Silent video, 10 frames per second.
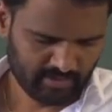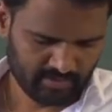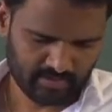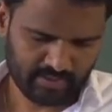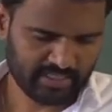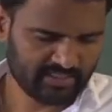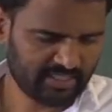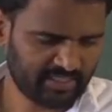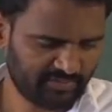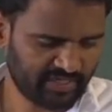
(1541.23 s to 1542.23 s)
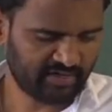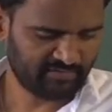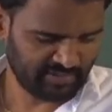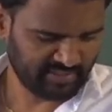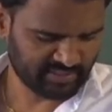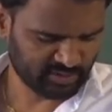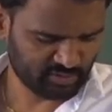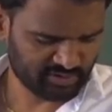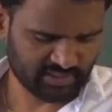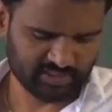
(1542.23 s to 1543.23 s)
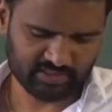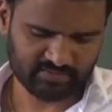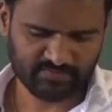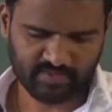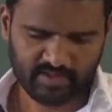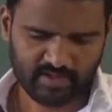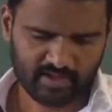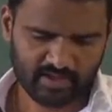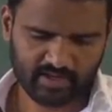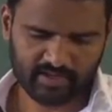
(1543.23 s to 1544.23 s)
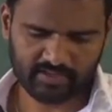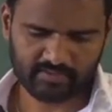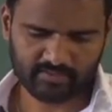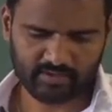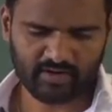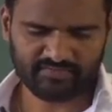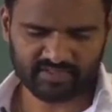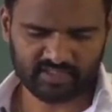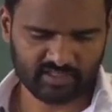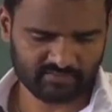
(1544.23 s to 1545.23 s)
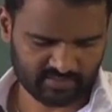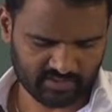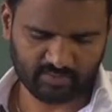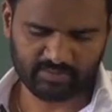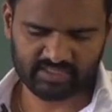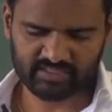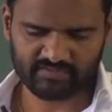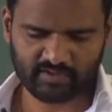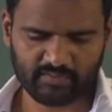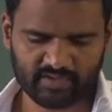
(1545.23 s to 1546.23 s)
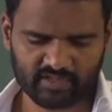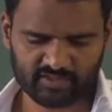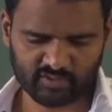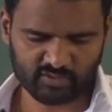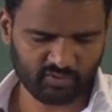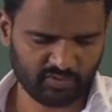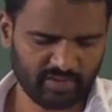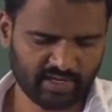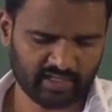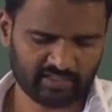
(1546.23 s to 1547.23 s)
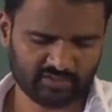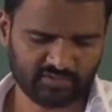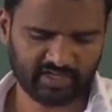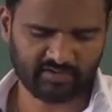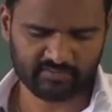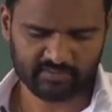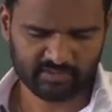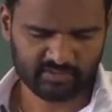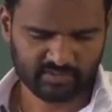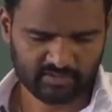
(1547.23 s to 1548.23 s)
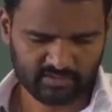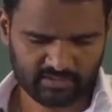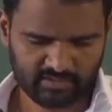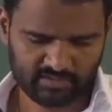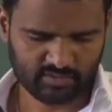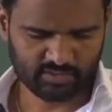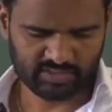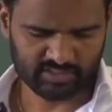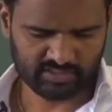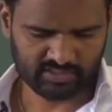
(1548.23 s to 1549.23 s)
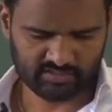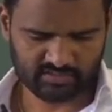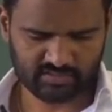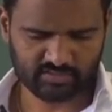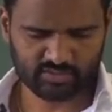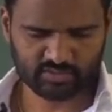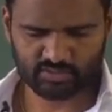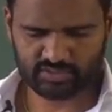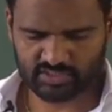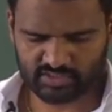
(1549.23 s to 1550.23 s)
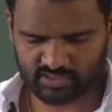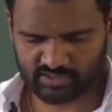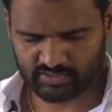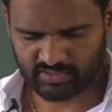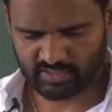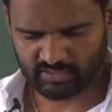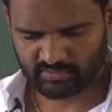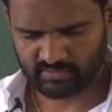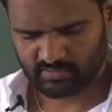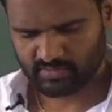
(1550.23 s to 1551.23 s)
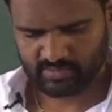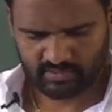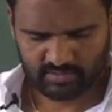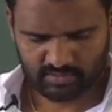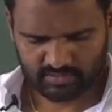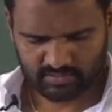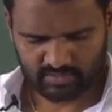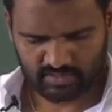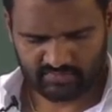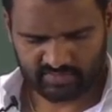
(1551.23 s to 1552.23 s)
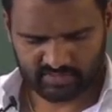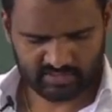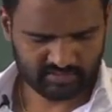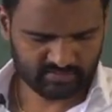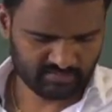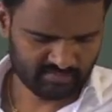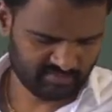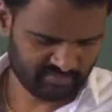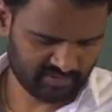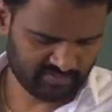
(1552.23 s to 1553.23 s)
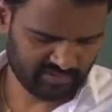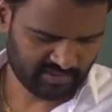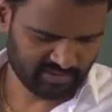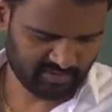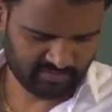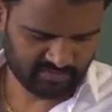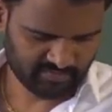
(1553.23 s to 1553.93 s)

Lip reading: in NCERT we have in-text questions, and after the completion of topic also, book back also we have questions. Those questions also you can solve it. We have